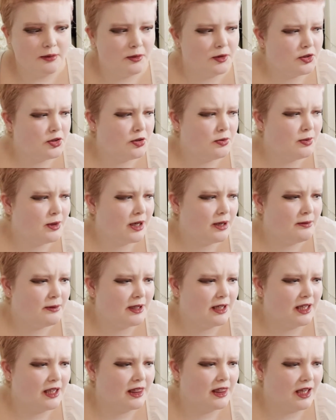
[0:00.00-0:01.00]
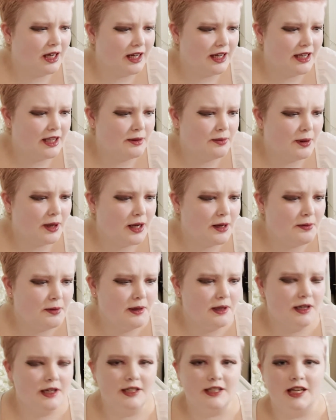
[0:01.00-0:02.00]
not sure where I'm gonna lie the paper,
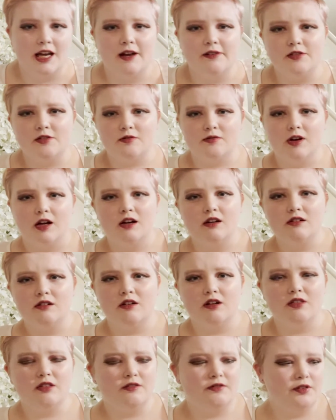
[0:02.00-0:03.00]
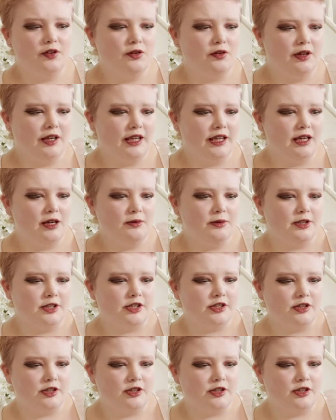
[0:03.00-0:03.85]
because I have a rug on the floor here, which is